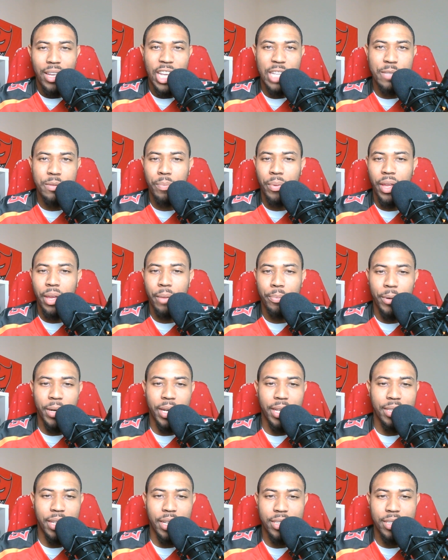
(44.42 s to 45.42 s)
he's been playing
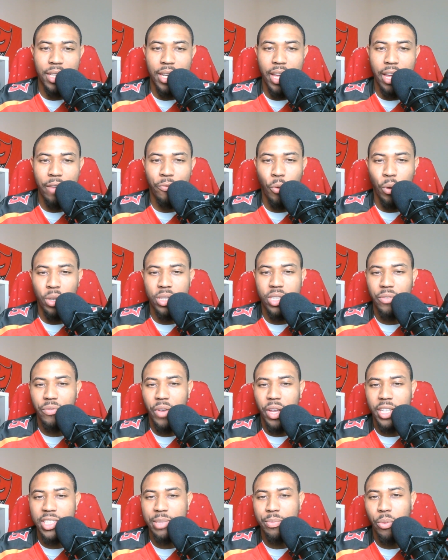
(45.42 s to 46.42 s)
pretty decent. He had 14
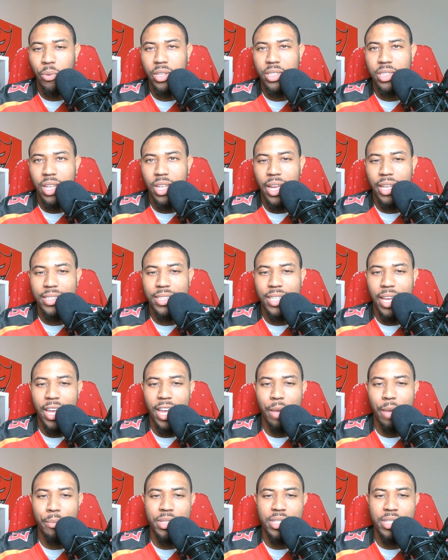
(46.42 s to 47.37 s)
fantasy points last game.